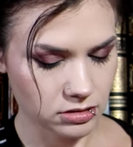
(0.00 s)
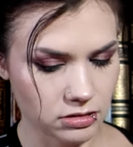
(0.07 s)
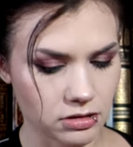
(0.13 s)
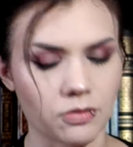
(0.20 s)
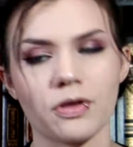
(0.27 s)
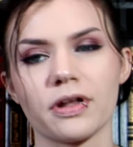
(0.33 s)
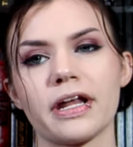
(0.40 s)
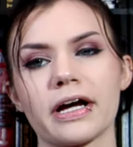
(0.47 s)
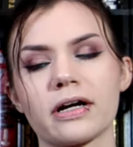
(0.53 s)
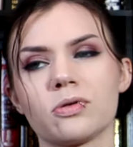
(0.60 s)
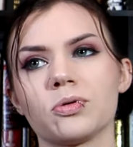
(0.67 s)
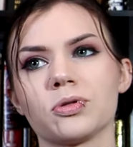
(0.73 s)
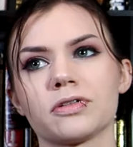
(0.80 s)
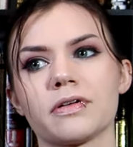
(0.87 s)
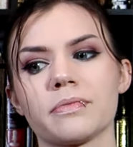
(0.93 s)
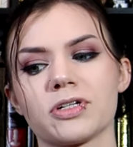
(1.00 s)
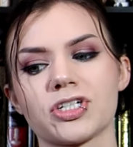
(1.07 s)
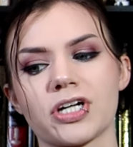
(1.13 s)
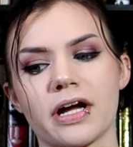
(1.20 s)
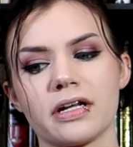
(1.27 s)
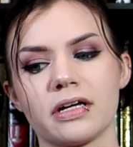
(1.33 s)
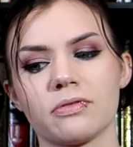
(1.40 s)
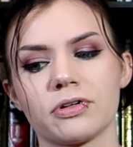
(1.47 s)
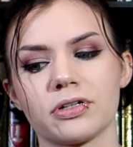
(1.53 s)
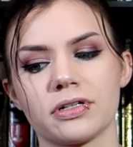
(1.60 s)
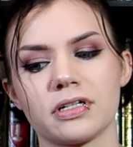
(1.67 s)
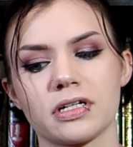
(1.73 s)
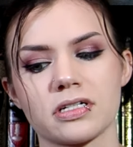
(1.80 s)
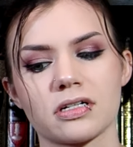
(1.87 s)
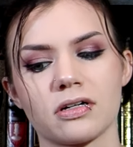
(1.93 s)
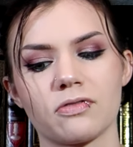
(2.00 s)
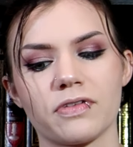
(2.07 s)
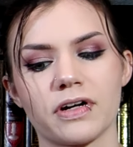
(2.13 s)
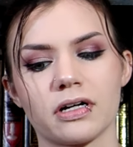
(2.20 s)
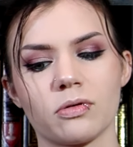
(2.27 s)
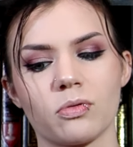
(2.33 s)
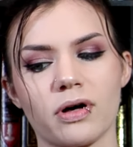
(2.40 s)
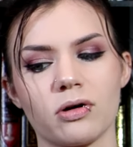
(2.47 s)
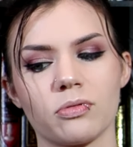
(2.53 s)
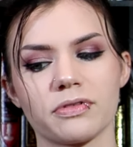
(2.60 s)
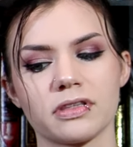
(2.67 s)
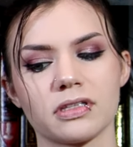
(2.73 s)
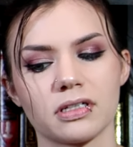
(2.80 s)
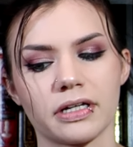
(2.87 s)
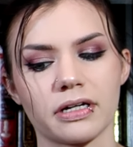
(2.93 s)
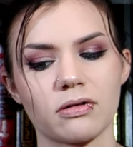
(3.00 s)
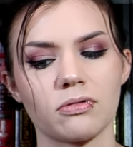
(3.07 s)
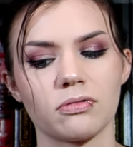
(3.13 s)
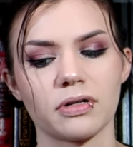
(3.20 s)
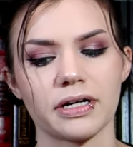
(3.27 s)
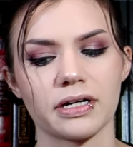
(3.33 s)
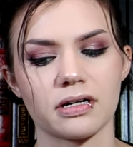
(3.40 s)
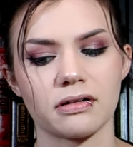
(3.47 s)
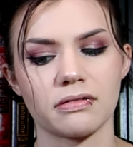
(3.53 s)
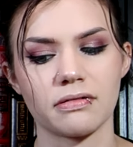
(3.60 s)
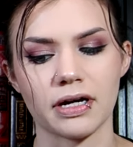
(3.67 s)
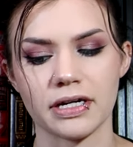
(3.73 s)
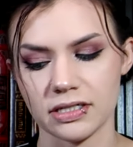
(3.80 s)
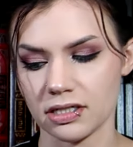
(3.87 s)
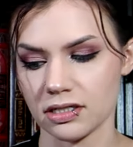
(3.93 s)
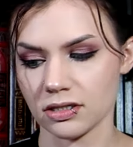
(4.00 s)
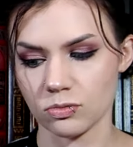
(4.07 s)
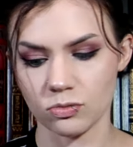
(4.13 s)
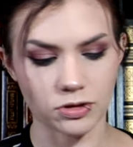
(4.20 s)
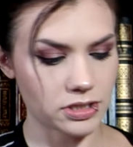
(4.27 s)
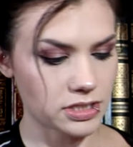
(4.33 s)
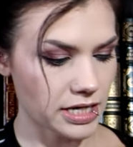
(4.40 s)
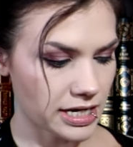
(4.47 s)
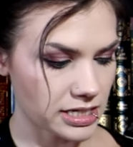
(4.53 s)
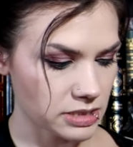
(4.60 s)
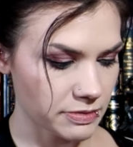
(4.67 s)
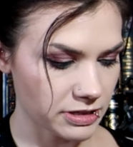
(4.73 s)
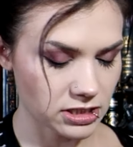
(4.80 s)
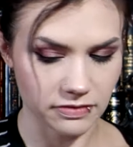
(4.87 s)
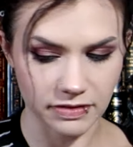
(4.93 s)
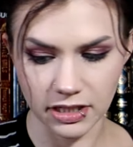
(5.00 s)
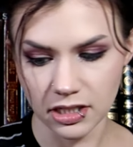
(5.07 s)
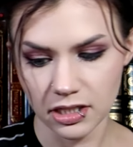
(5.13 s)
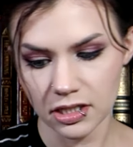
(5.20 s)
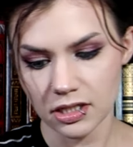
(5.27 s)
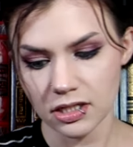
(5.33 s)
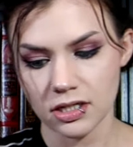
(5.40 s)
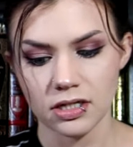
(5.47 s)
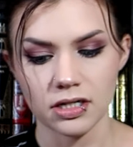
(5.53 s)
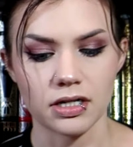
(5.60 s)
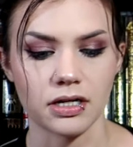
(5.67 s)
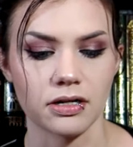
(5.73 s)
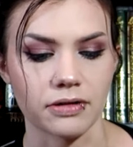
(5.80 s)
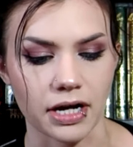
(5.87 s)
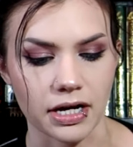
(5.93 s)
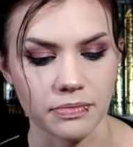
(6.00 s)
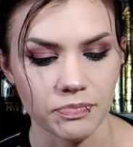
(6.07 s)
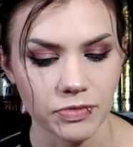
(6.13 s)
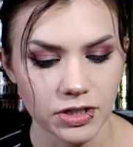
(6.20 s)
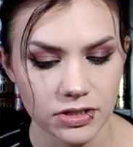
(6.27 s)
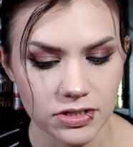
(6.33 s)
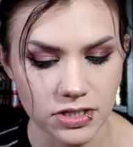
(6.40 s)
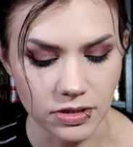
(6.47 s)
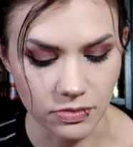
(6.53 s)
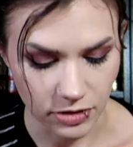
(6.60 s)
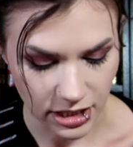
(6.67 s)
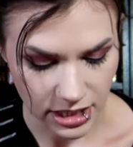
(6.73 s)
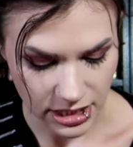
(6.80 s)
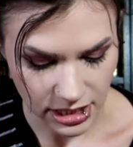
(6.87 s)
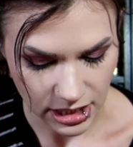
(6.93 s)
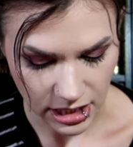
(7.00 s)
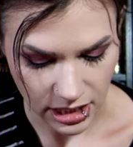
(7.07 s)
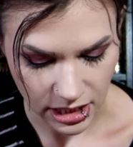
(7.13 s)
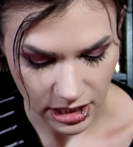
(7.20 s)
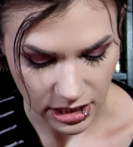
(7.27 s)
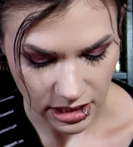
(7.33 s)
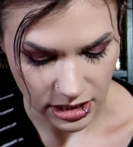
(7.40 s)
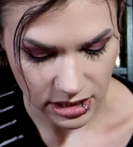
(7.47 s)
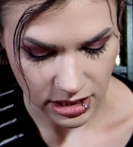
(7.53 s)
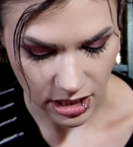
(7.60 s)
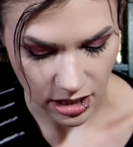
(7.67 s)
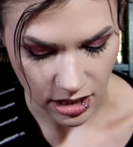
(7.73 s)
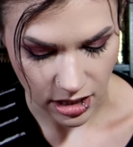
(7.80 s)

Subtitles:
So the neck cooler from The Shining really does go very well with the like whole like hiking in the woods aspect of it. Okay, so this is